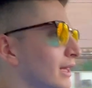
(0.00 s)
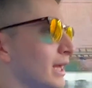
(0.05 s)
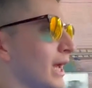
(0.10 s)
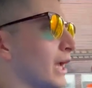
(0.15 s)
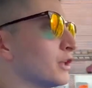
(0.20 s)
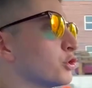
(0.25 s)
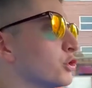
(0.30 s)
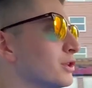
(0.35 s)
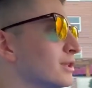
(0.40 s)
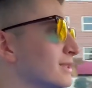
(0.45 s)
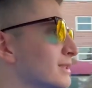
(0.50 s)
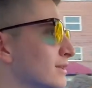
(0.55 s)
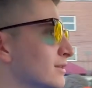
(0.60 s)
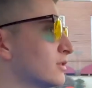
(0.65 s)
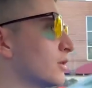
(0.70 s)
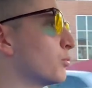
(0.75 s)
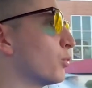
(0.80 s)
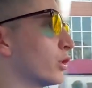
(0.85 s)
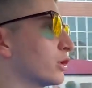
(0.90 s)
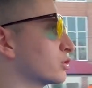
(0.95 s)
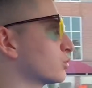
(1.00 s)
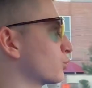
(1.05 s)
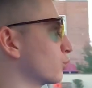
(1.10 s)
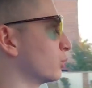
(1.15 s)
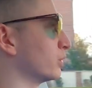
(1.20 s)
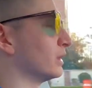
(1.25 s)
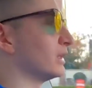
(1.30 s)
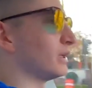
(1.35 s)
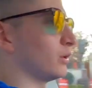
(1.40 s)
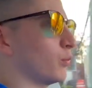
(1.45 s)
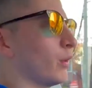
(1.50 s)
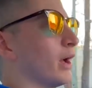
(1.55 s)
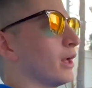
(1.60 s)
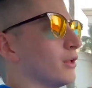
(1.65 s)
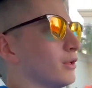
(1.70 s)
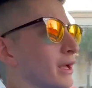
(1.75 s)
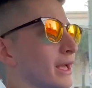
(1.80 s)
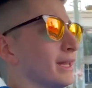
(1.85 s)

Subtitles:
And so this system works really well.